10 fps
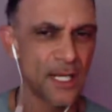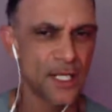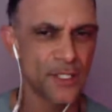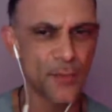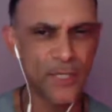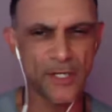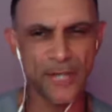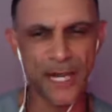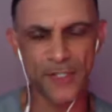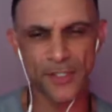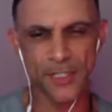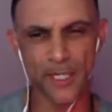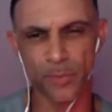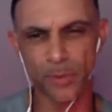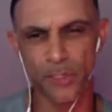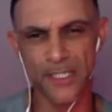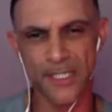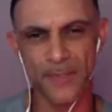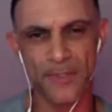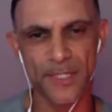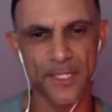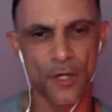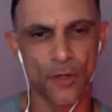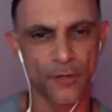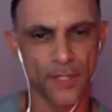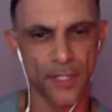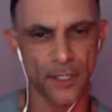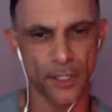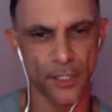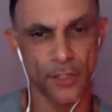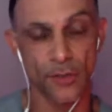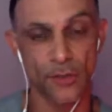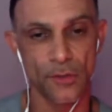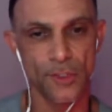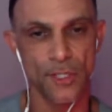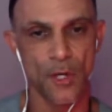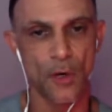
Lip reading: So when you actually apply some of these healthier cues